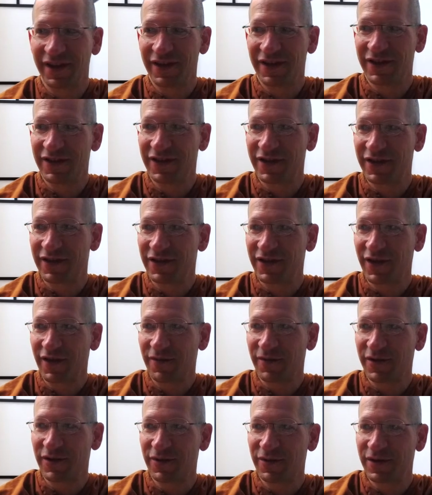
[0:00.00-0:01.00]
since
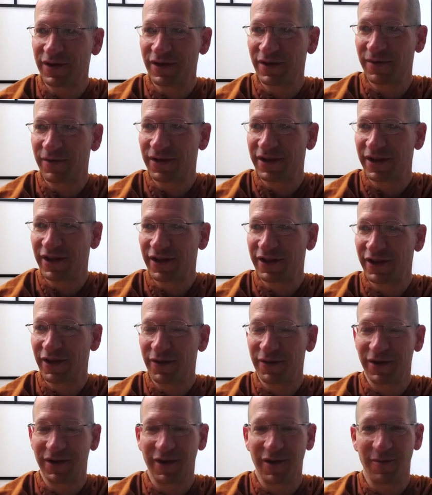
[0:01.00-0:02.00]
we do deal with the
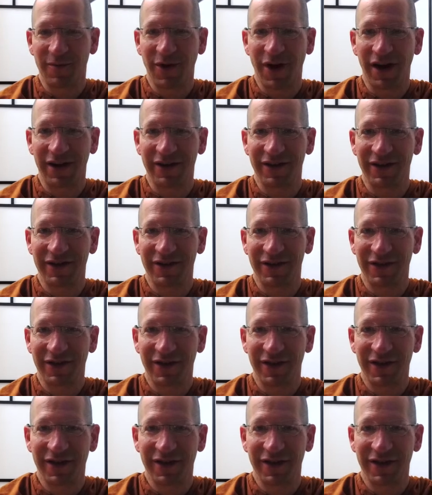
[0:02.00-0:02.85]
unknown in our practice,